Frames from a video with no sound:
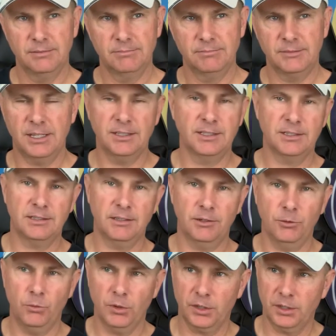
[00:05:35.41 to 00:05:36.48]
Not necessarily
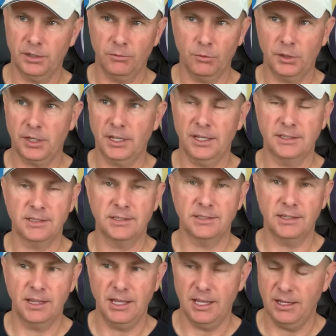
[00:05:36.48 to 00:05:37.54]
working as a
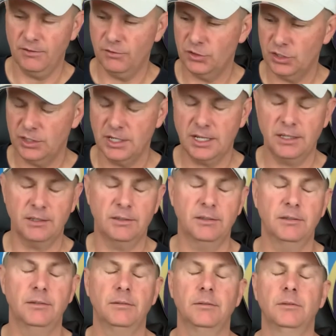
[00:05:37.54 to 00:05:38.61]
slave. She's not
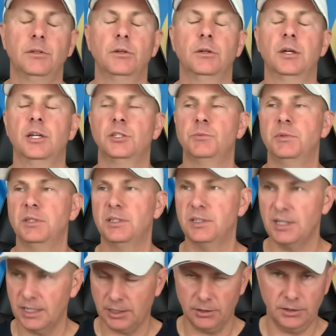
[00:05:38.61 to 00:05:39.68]
the husband's
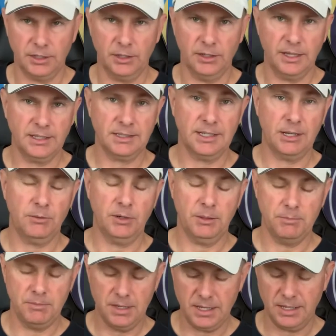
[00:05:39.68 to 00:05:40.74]
secretary. That's not what it
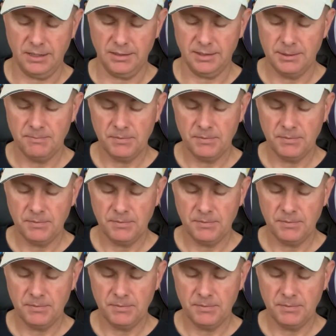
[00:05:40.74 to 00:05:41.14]
means.